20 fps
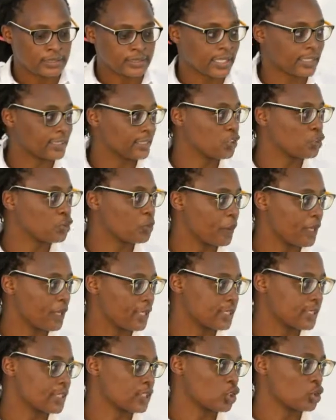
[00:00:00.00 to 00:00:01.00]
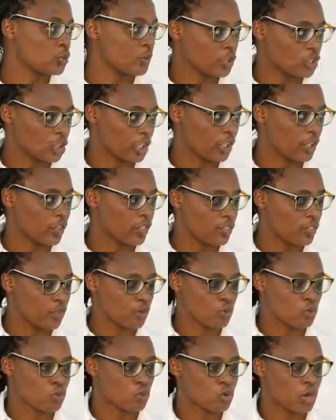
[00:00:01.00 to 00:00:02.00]
certain spaces, especially
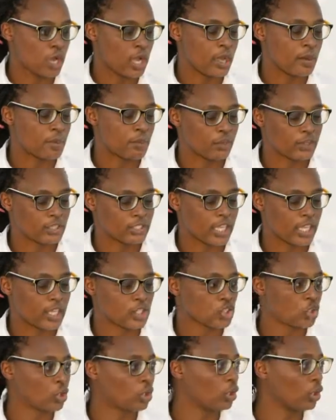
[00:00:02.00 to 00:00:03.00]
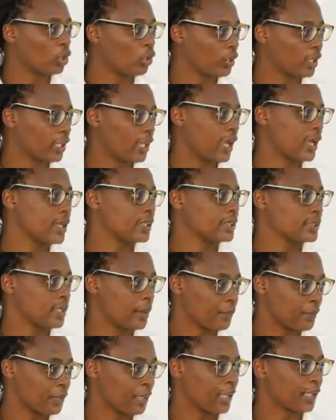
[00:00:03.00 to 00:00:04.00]
through research colloquia and
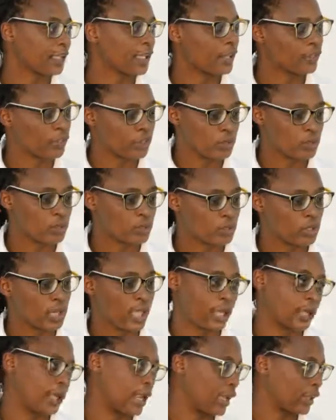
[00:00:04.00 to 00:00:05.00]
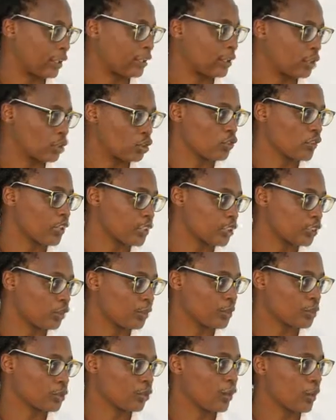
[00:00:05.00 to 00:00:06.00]
something like that, through like the University
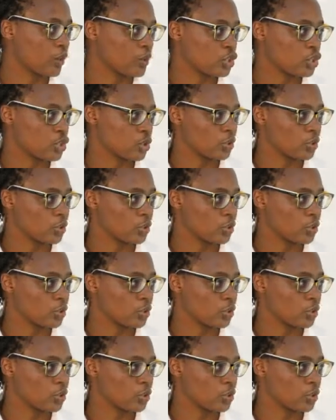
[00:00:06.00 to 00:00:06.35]
of Pretoria,